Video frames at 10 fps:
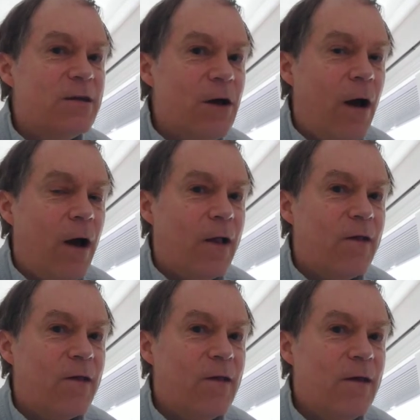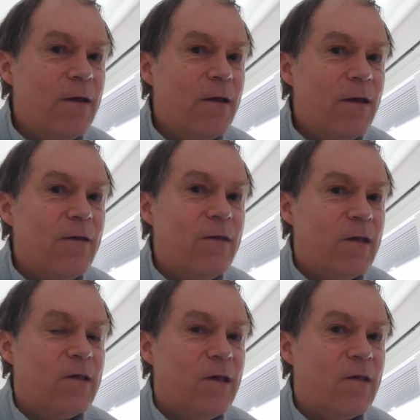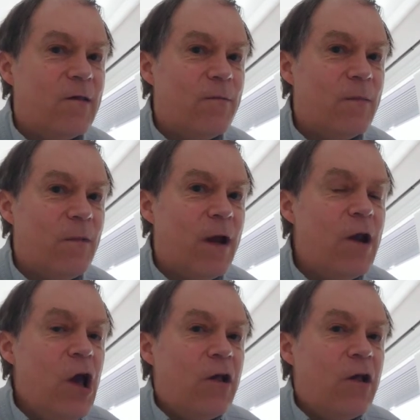gods in this system, right?